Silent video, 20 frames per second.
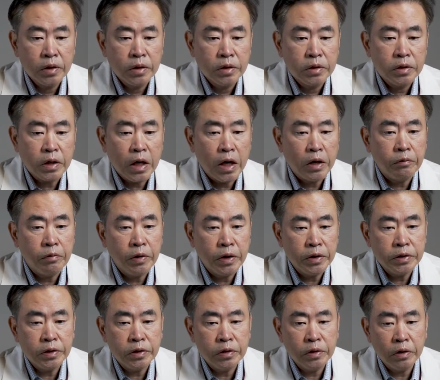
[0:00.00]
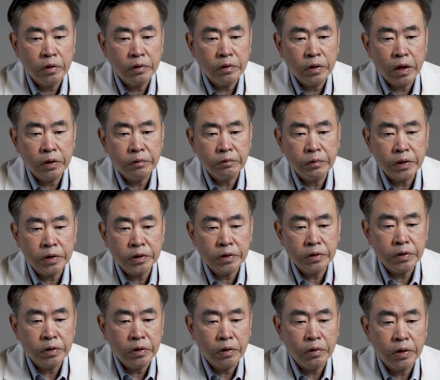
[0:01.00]
So I want you
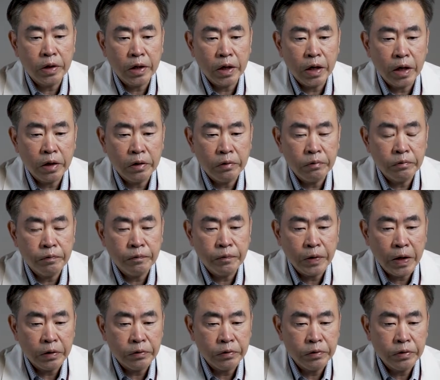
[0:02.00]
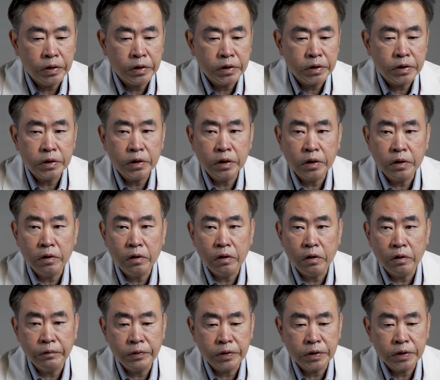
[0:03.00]
to know that I am founder and
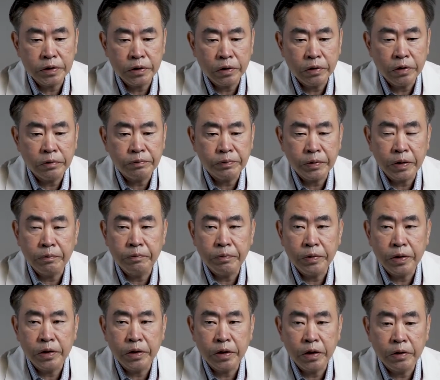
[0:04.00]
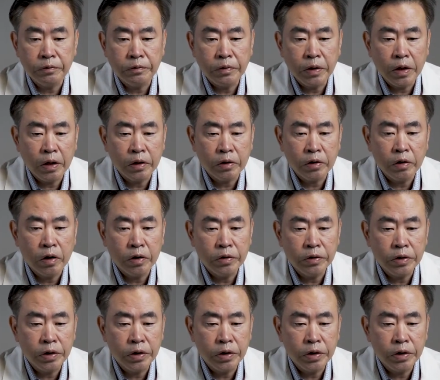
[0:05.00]
CEO of a startup company that called